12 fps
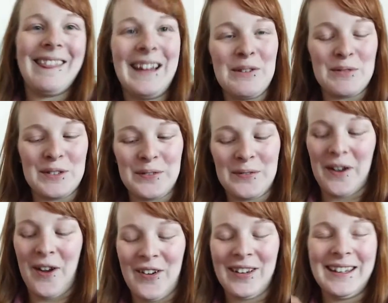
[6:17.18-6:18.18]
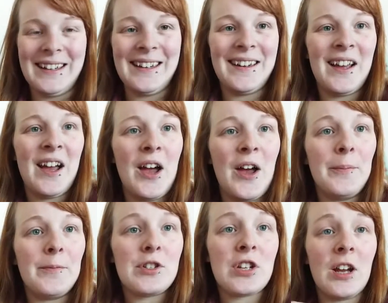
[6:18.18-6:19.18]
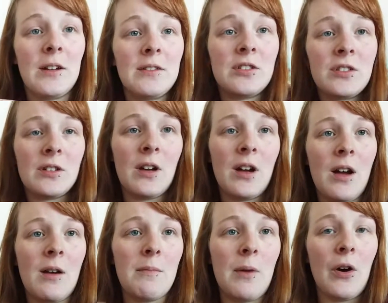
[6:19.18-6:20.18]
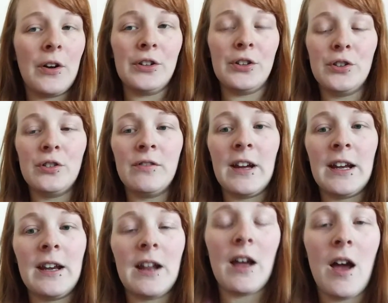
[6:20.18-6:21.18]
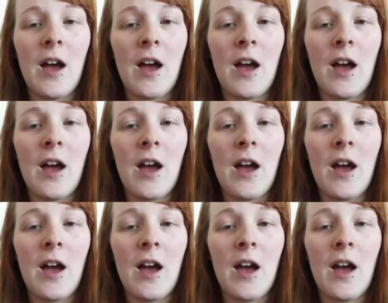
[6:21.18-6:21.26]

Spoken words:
That was fine. She checked my urine.